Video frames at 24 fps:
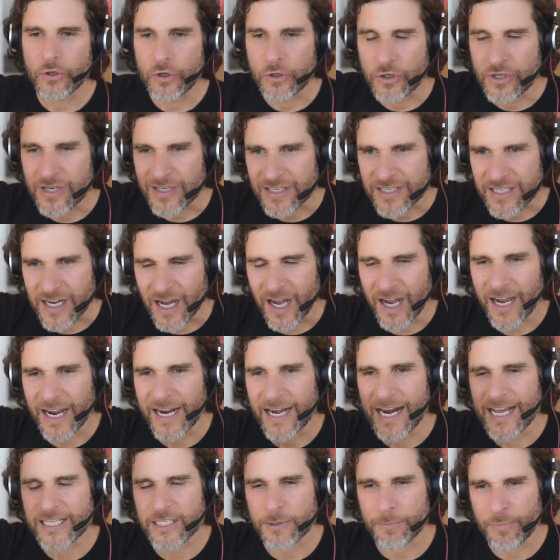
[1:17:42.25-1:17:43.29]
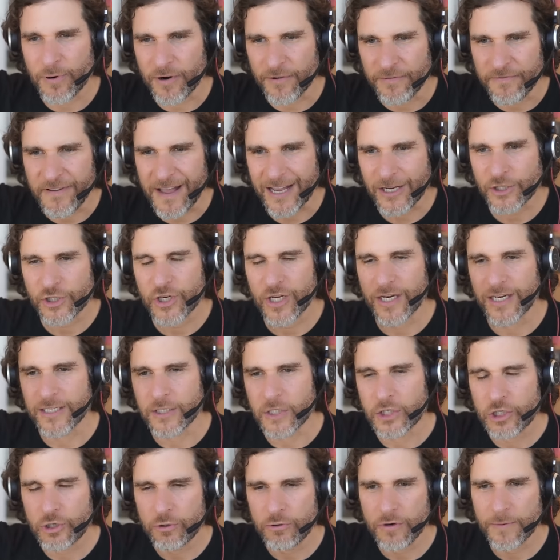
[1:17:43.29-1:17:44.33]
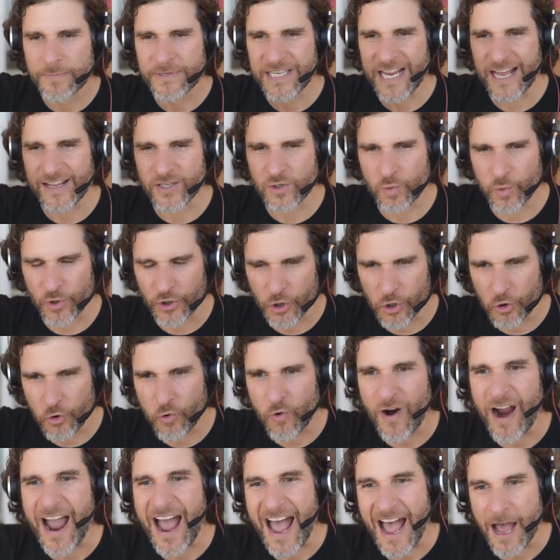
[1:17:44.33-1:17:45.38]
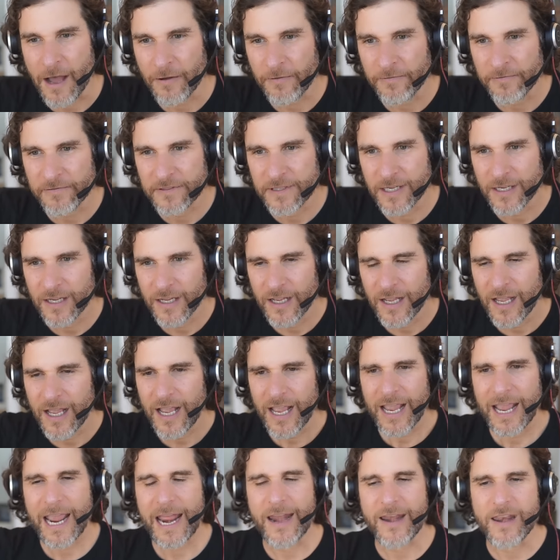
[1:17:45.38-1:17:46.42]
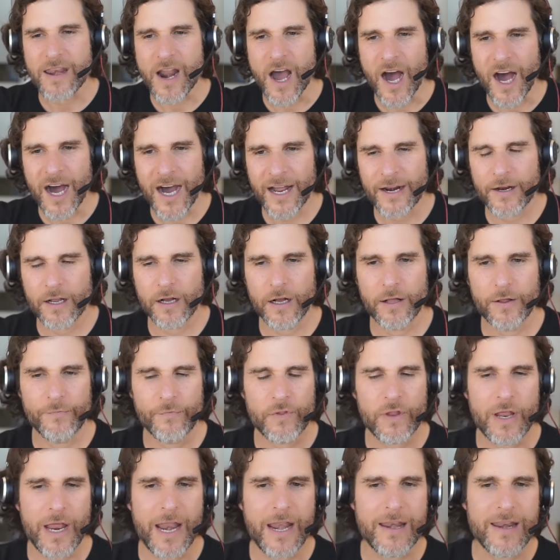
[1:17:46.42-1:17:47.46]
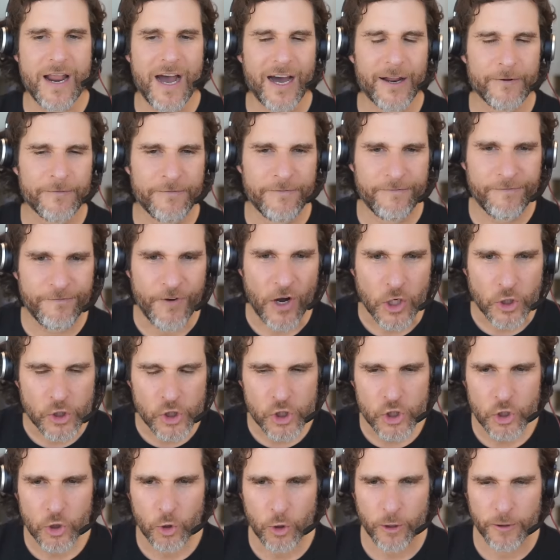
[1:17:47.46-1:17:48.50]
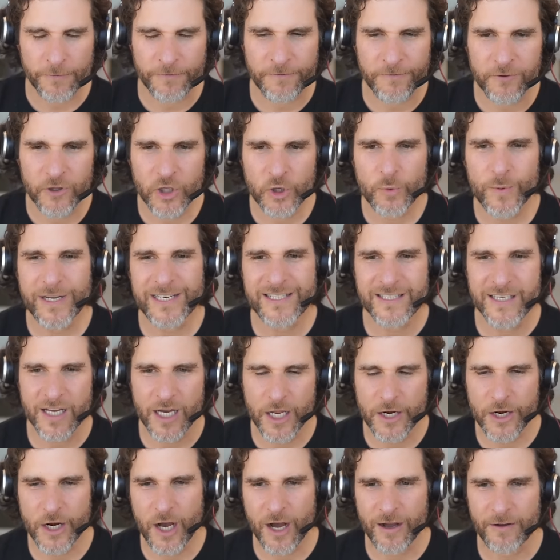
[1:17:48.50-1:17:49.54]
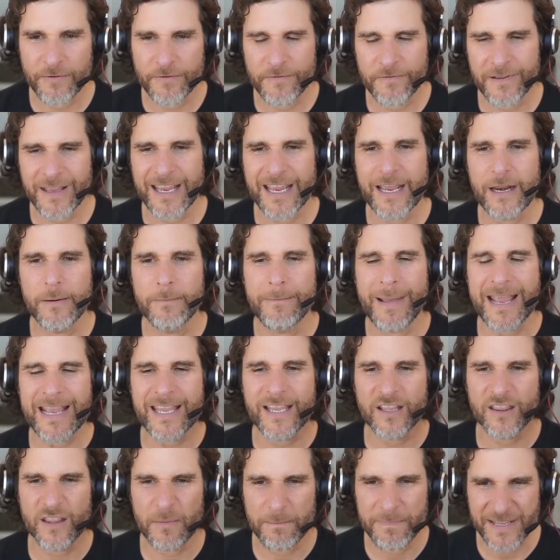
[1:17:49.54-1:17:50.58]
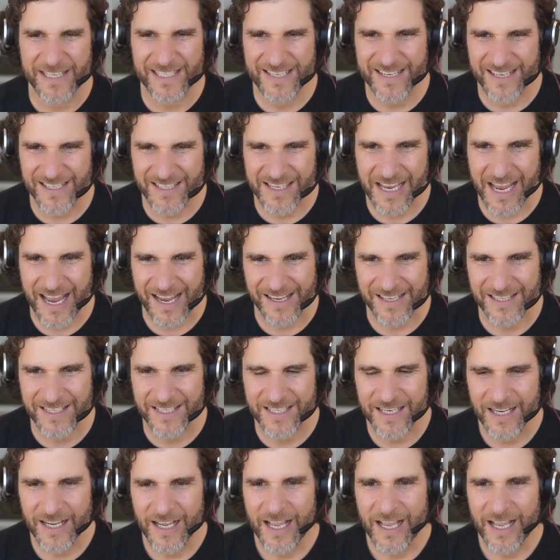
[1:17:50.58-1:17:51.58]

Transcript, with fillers: design as a profession is too obsessed with craft and not and not functional or fluent enough in making the business case